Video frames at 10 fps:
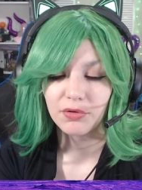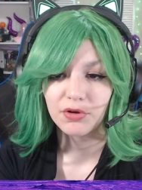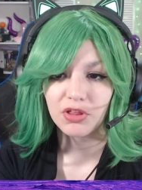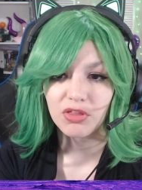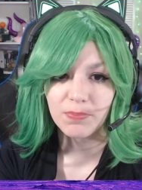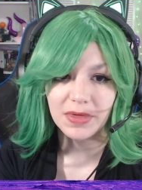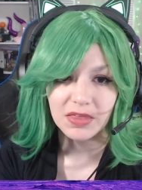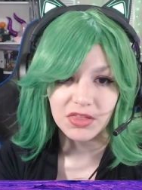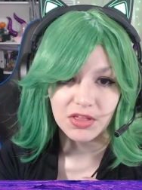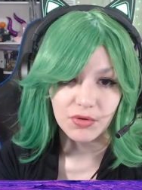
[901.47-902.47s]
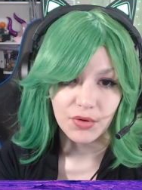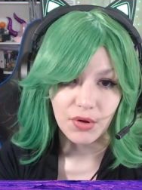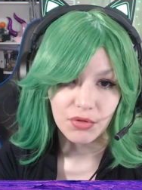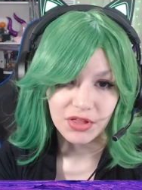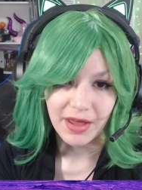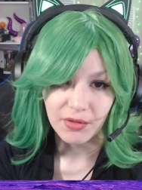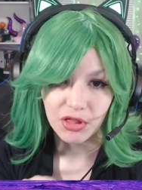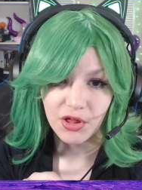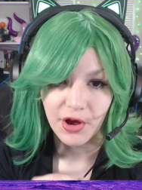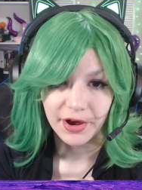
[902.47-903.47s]
to Speed Zero Sound
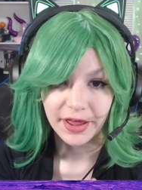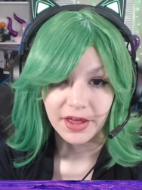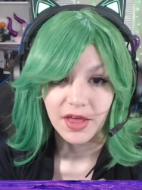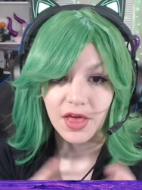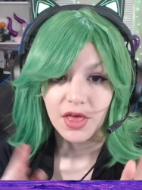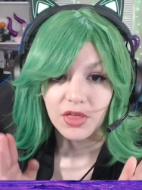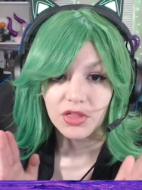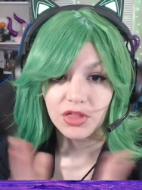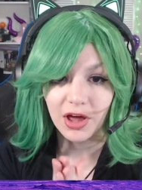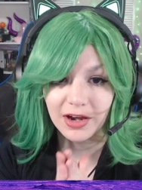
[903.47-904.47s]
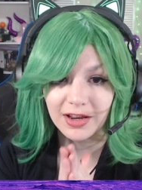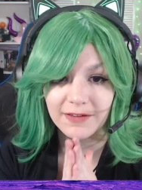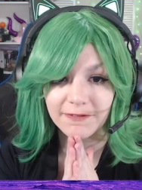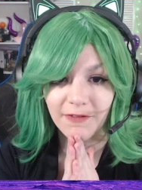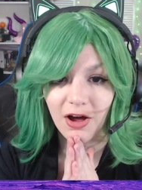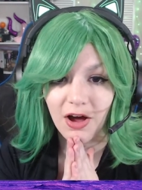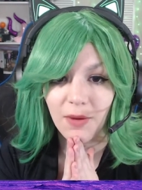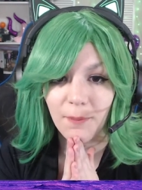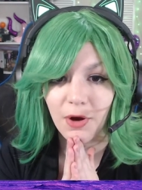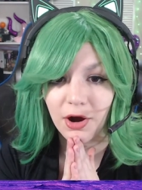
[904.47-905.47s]
Sonic. Sonic fought
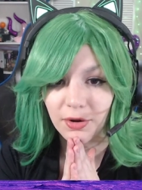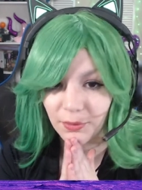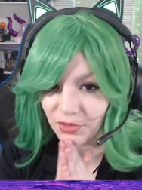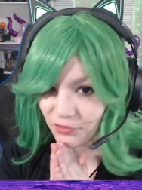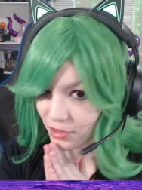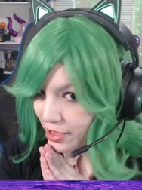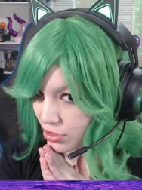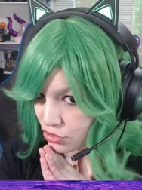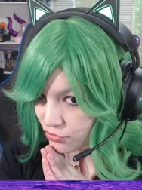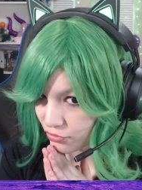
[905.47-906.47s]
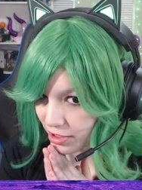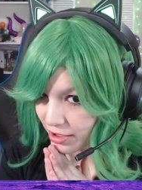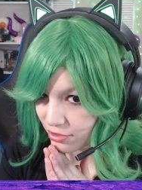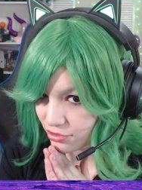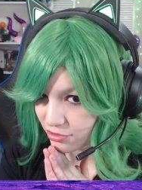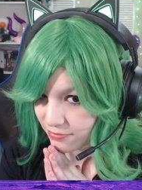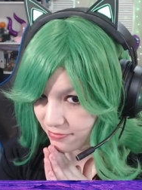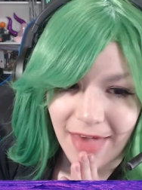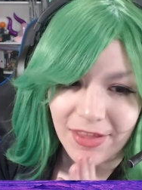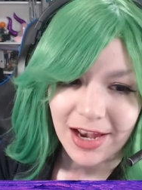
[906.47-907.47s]
on par with Flashy Flash.
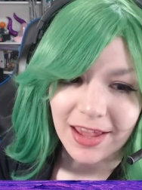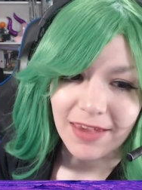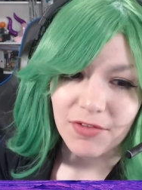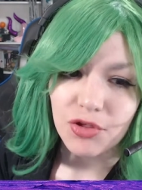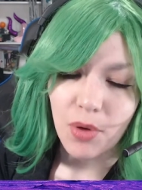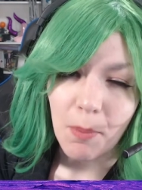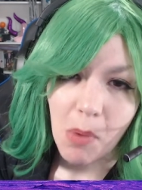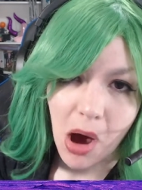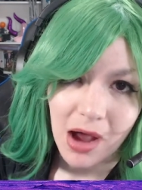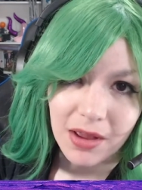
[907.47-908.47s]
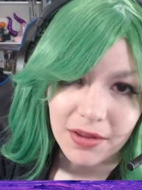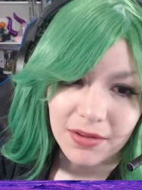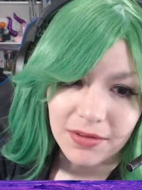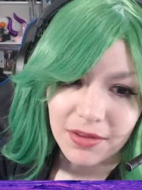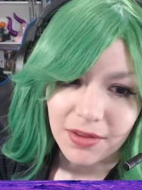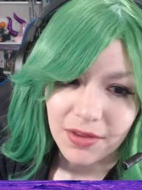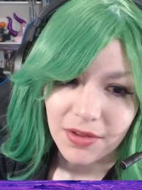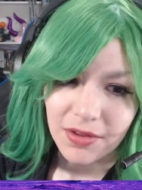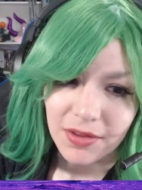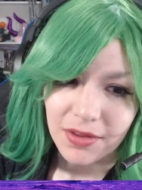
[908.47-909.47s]
And then it gives you a Mach.
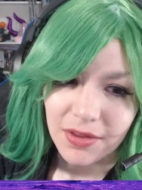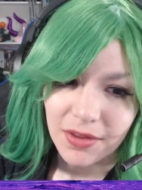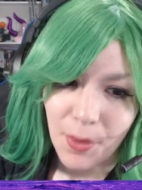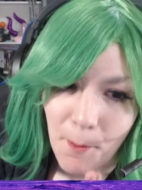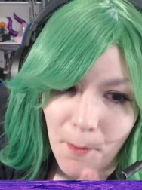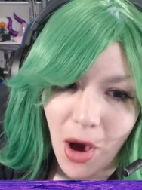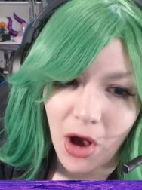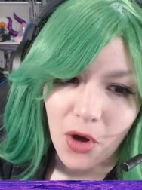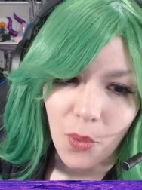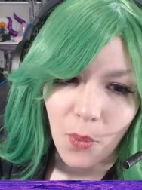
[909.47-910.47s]
Mach